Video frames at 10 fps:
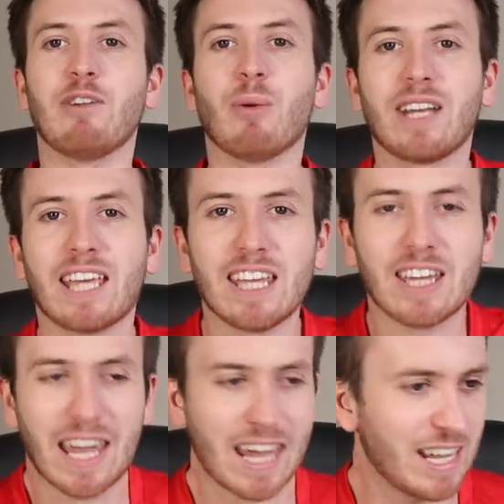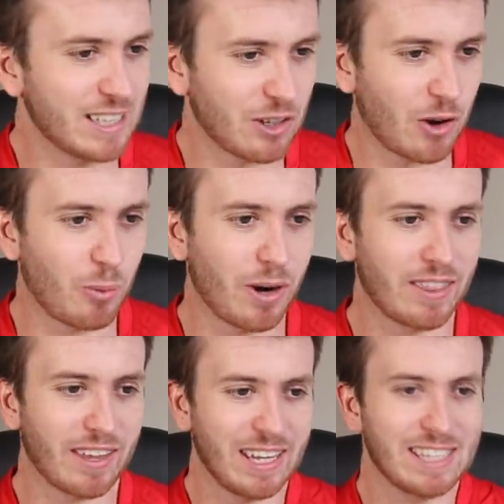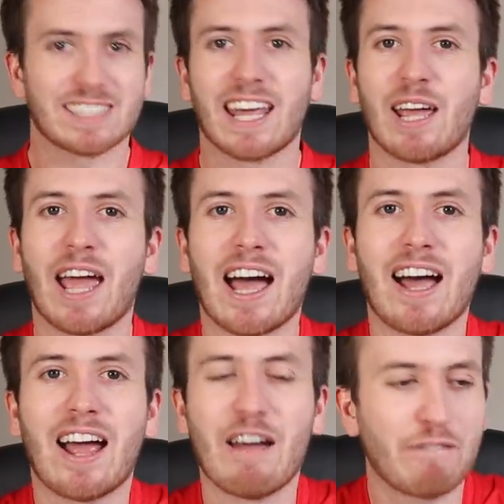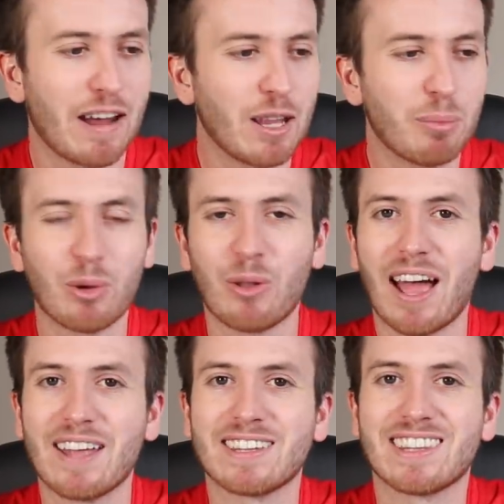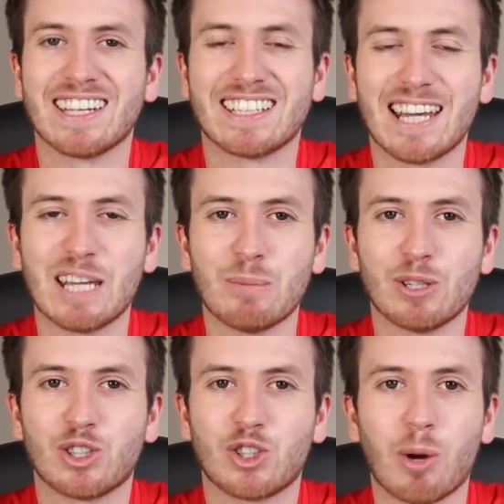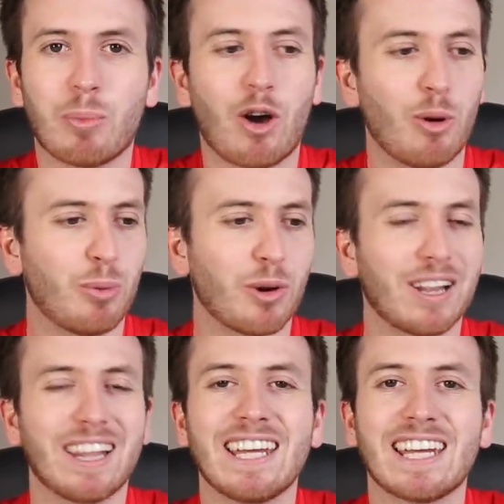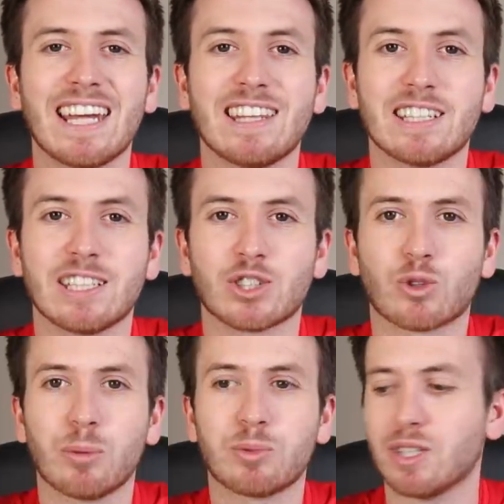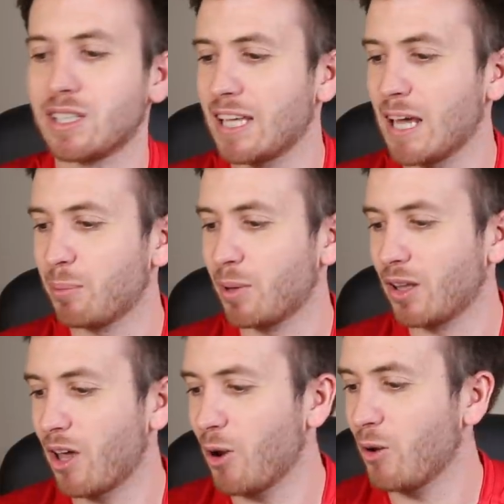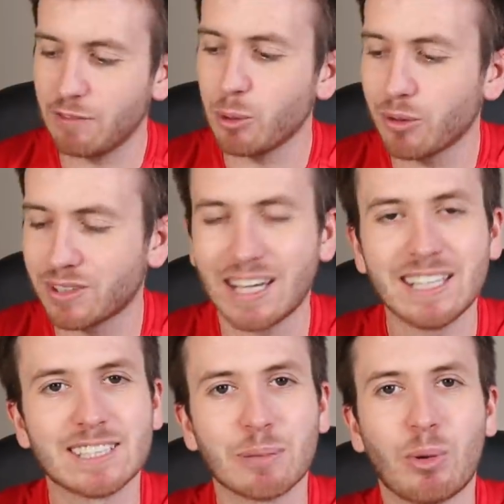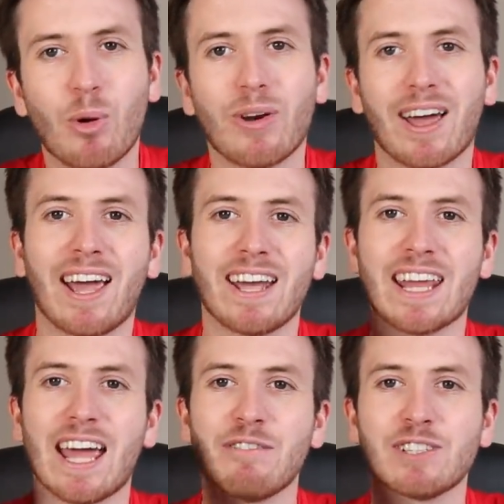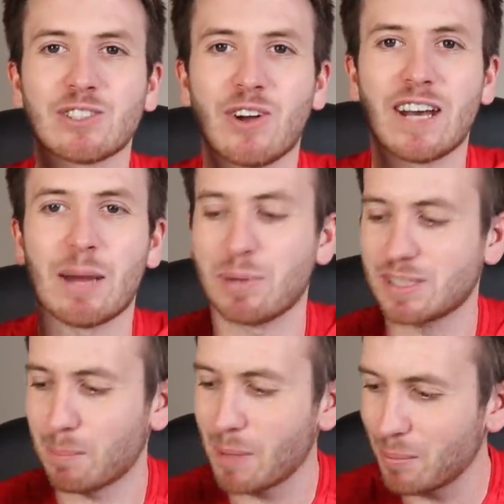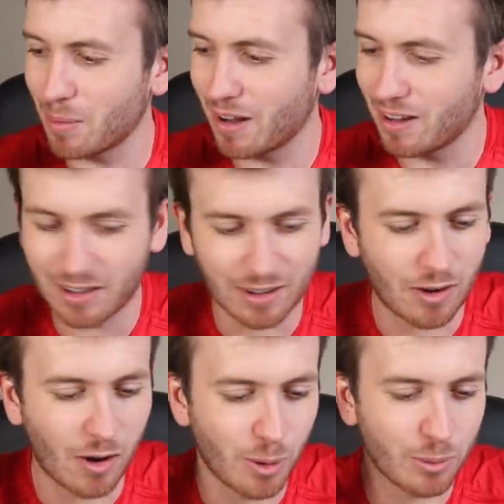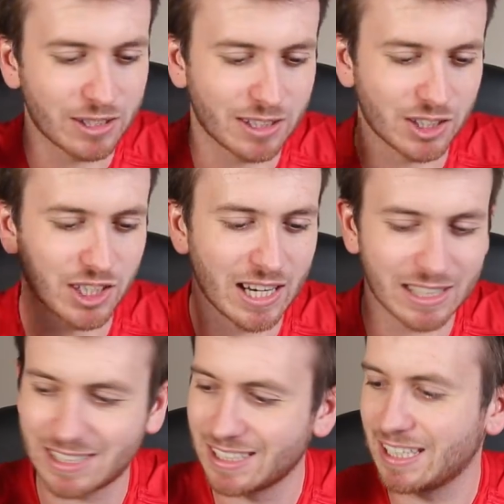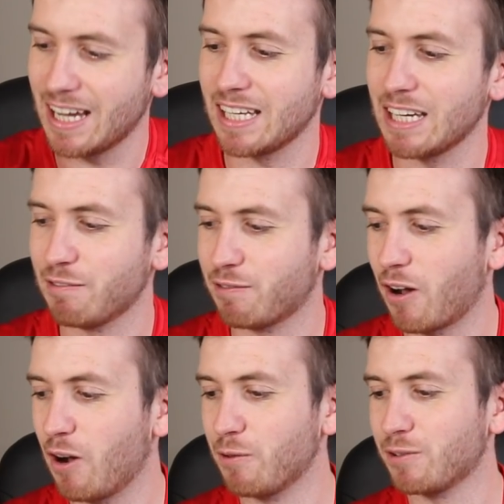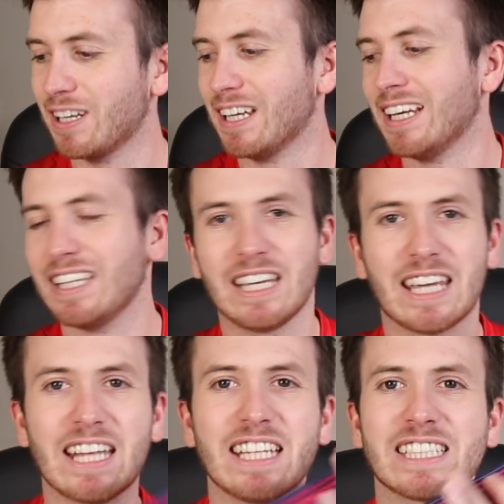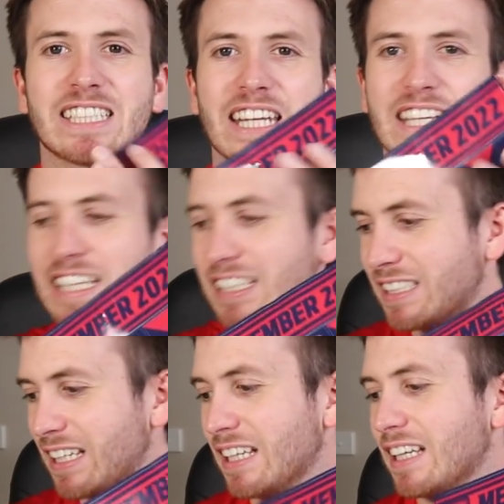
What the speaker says: If you want to get your hands on one of these, they are available at the Demon Shop. I'll put a link in the description down below. If you're a Dees supporter and you haven't signed up as a member, I would suggest getting involved. You get your stickers,